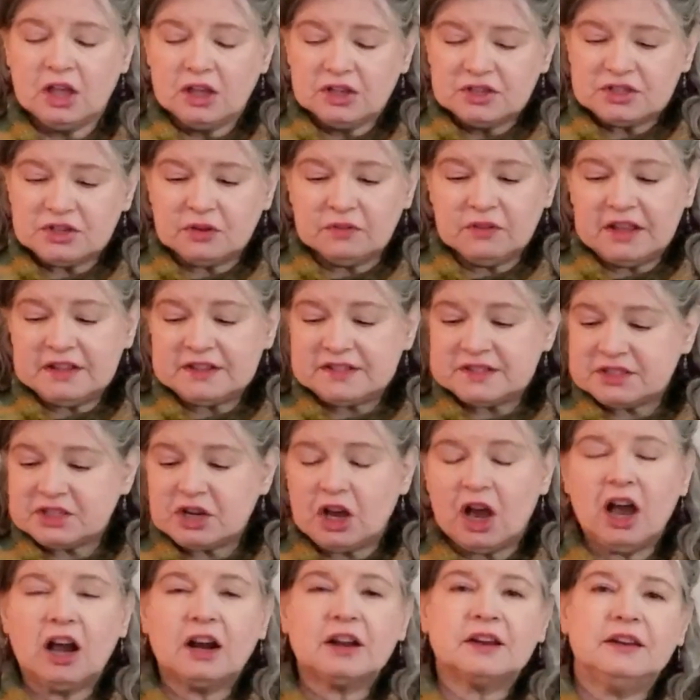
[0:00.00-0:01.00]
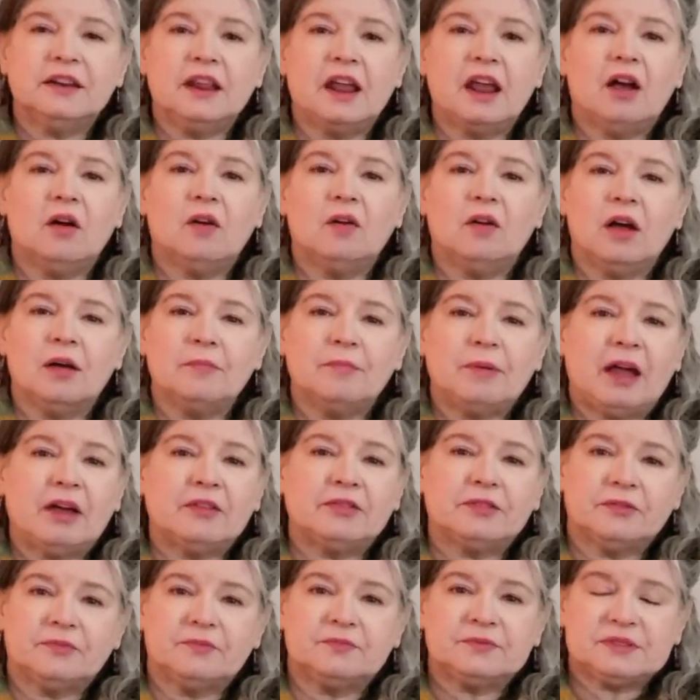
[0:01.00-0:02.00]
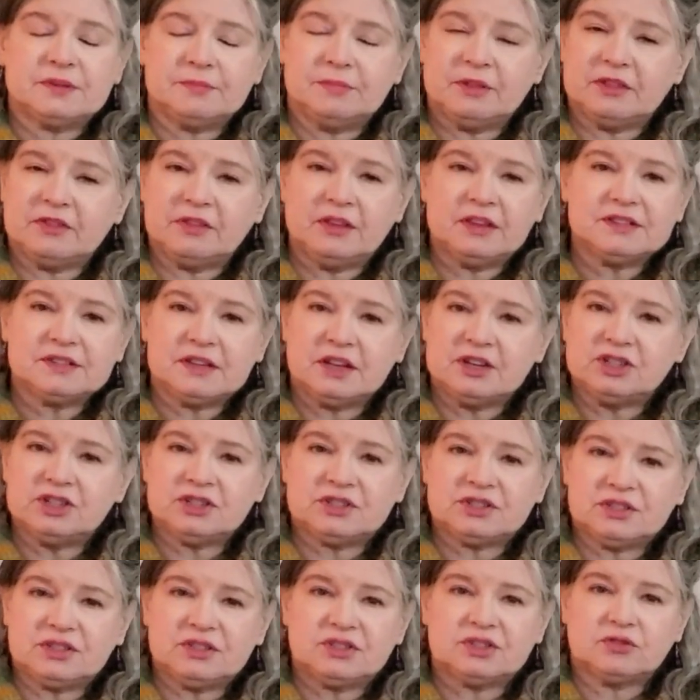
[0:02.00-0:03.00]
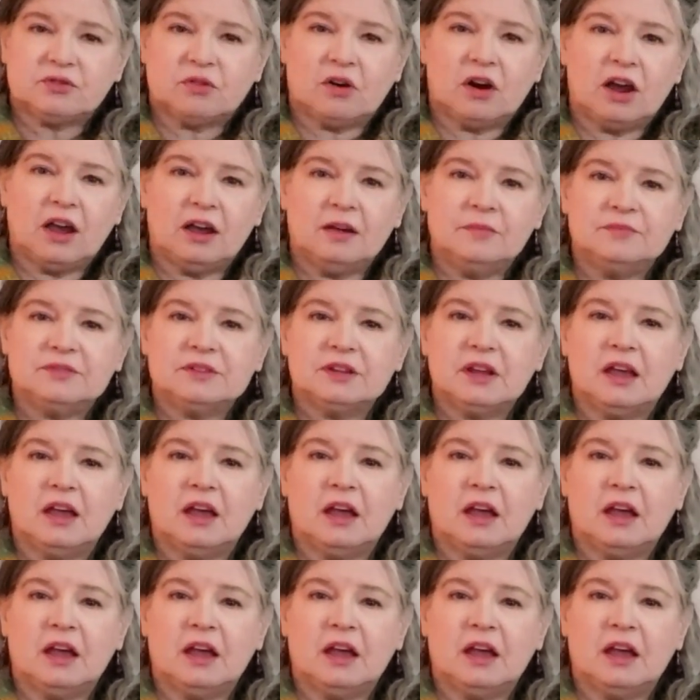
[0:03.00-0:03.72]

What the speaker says: So let's talk now about some of the things I just described,